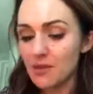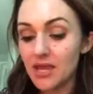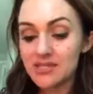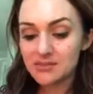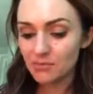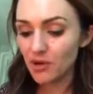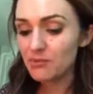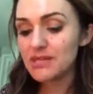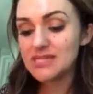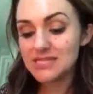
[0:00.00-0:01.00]

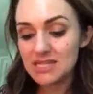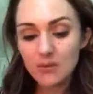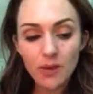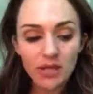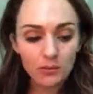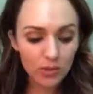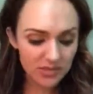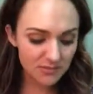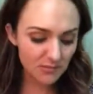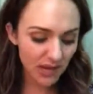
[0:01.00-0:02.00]
Experiment, see what
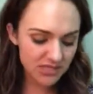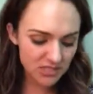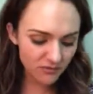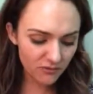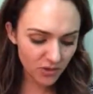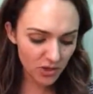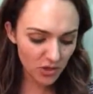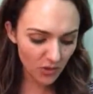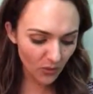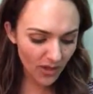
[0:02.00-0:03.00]
works best for
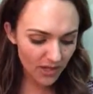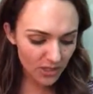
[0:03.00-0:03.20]
you.